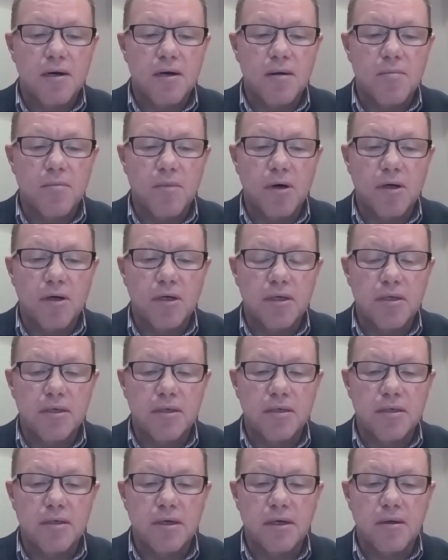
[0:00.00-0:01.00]

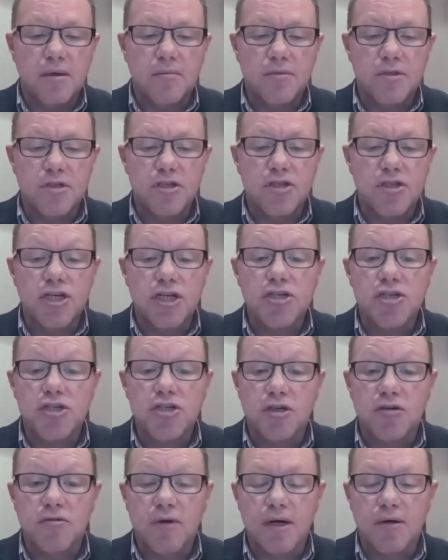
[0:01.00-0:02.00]
my
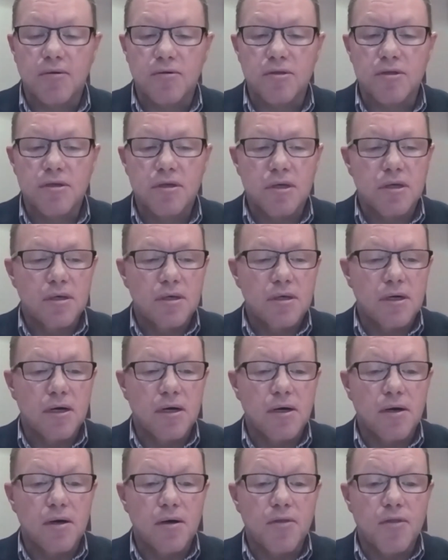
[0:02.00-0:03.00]
suggestion around
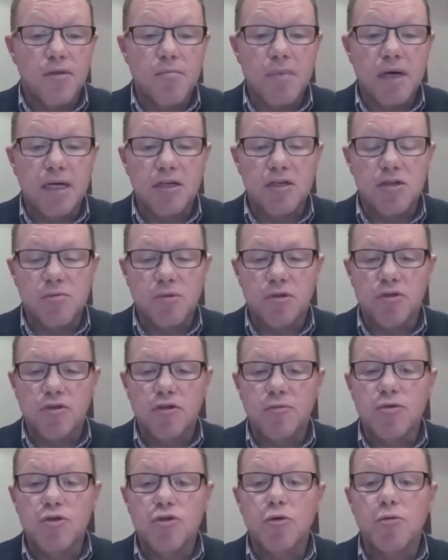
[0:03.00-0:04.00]
the management, the
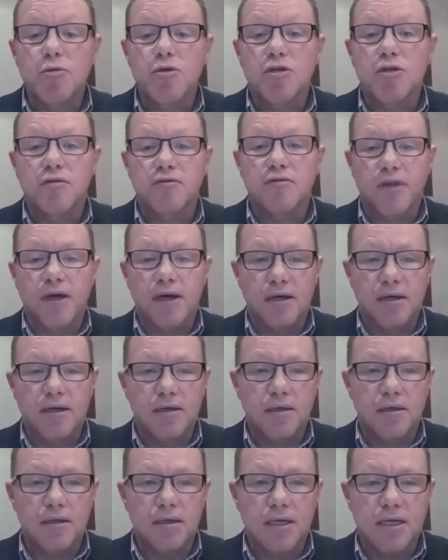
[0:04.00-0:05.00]
absorption of that
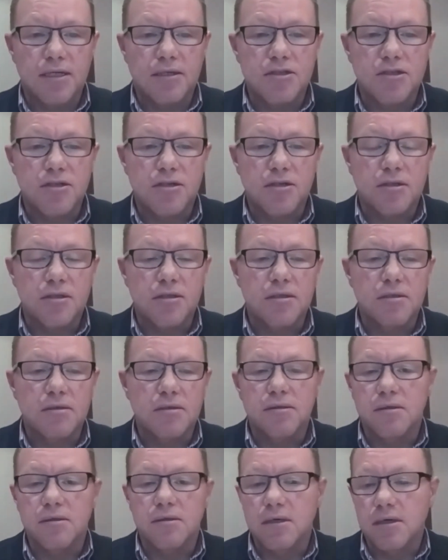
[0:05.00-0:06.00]
incident
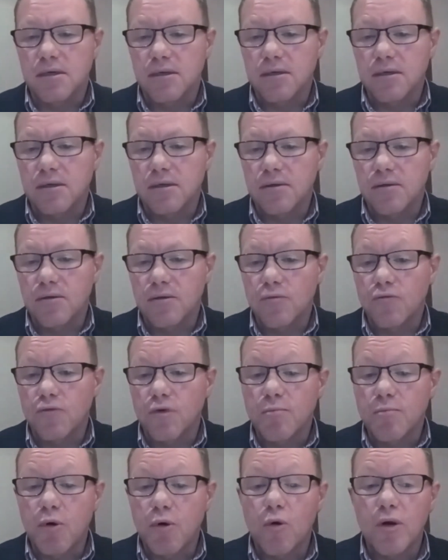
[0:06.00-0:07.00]

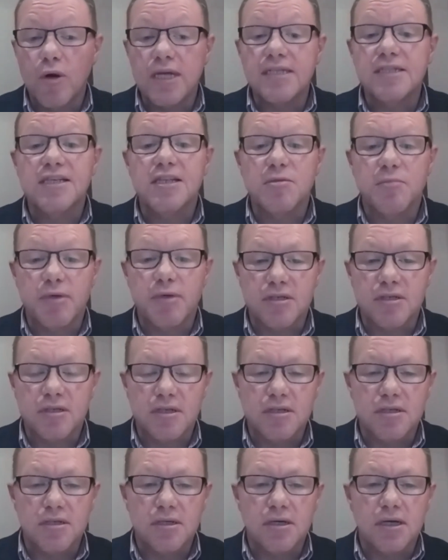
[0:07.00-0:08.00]
report into the
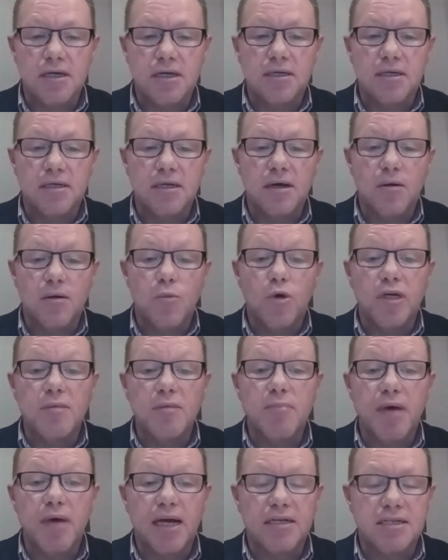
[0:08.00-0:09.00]
business and what
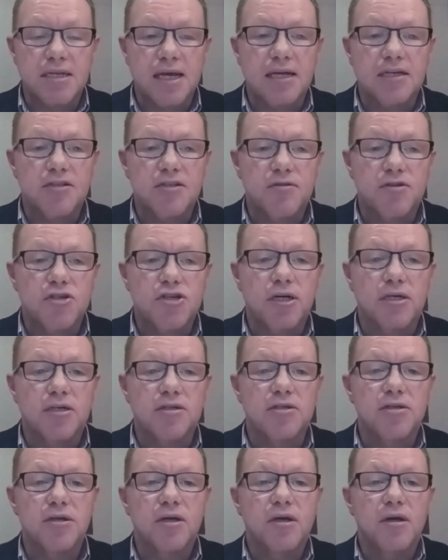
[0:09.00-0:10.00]
impact it has for
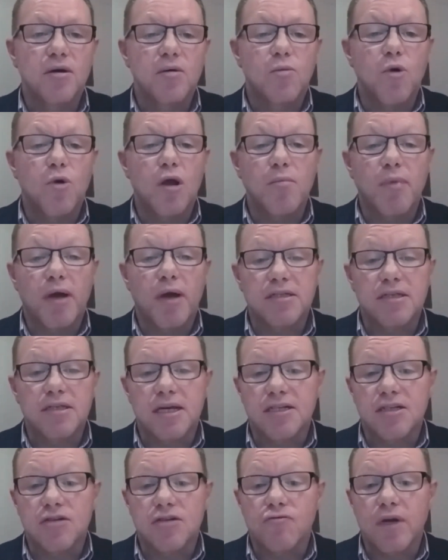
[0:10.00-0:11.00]
change, what impact it
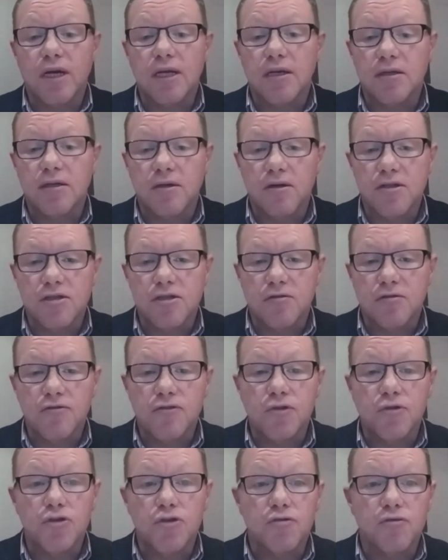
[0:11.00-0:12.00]
has in recognizing
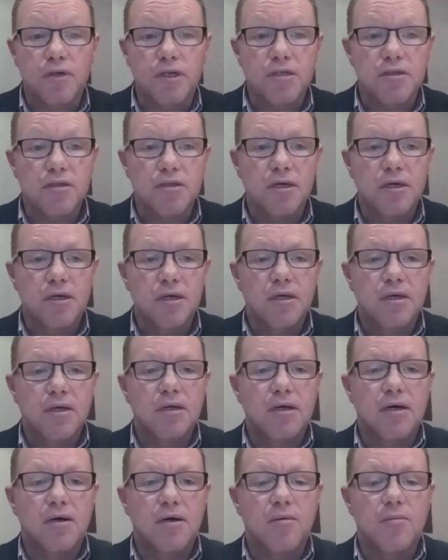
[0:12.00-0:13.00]
future risk.
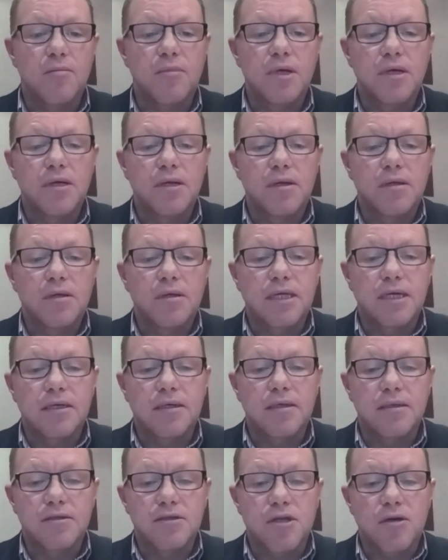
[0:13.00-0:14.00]
I
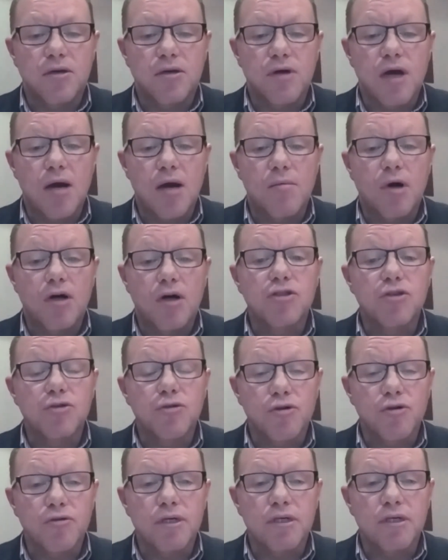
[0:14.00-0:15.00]
do
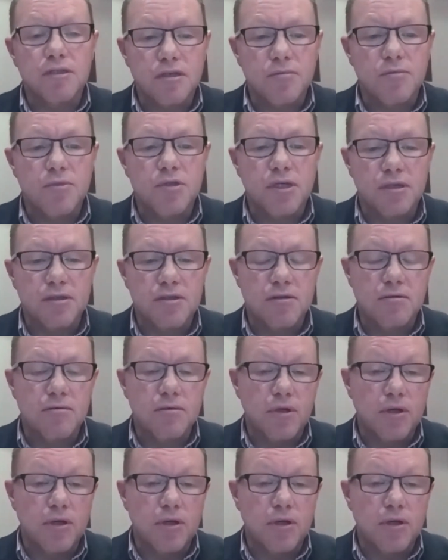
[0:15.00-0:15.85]
agree in some sense,